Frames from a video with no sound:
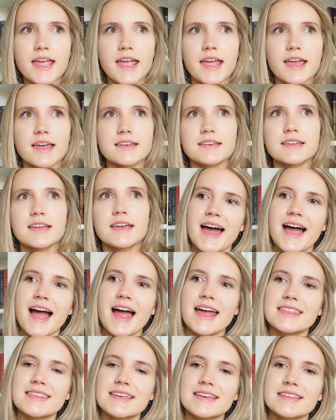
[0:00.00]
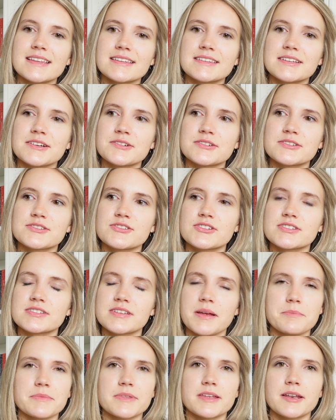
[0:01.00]
And I think that there's just
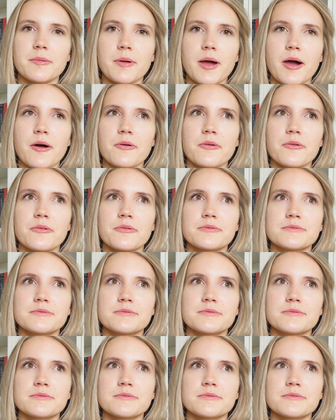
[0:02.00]
something about